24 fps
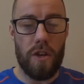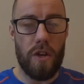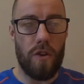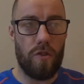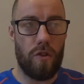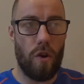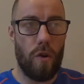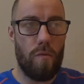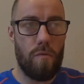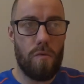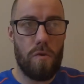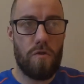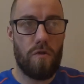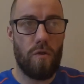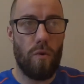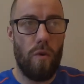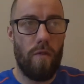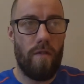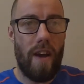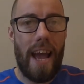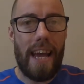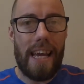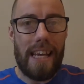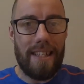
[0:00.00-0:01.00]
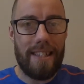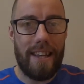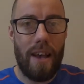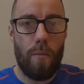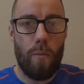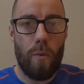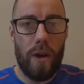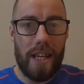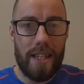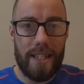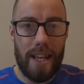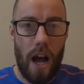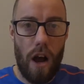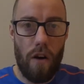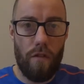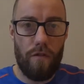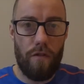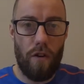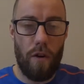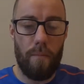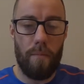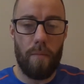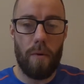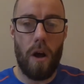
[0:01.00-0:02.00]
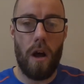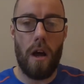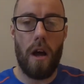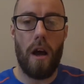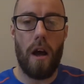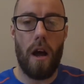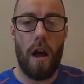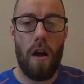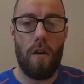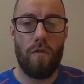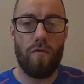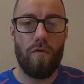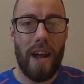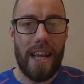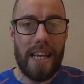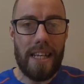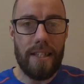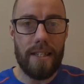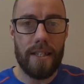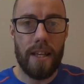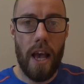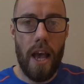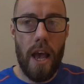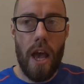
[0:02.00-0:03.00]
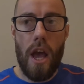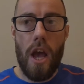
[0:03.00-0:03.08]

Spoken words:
sort of 8-10 weeks out from a race,